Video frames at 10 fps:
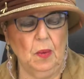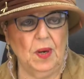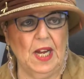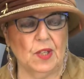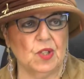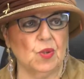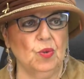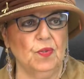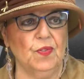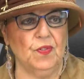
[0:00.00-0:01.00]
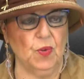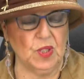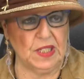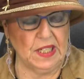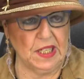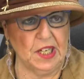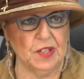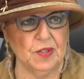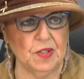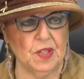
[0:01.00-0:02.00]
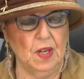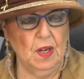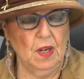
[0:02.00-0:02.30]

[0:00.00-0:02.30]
We had the school for 14 years.